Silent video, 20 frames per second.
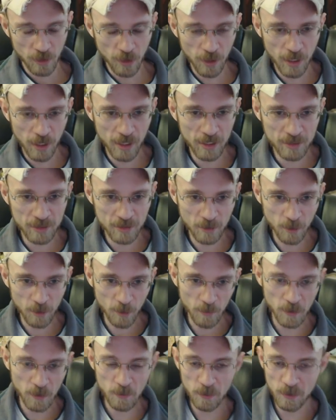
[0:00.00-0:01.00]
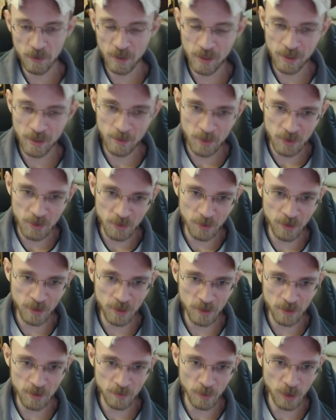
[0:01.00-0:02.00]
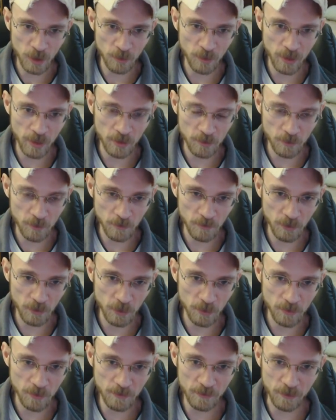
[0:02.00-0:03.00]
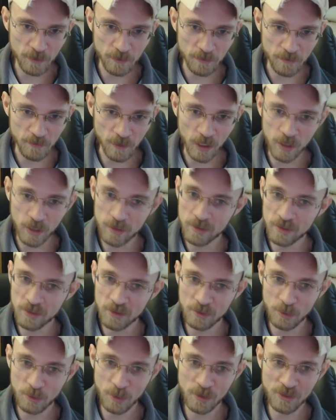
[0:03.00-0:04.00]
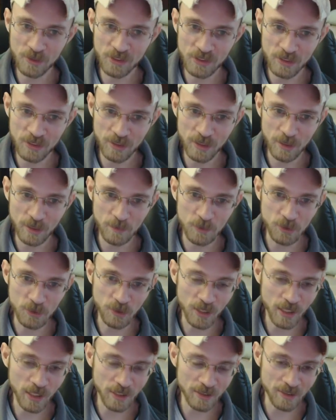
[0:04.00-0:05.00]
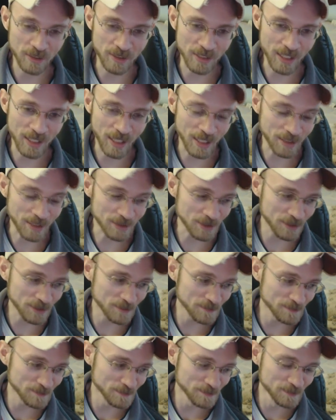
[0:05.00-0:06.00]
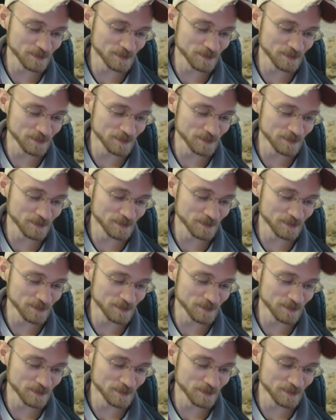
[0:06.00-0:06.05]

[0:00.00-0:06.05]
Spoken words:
Alright, hello people, I'm the dude and this is my rant review for Flying Swords of Dragon Gate.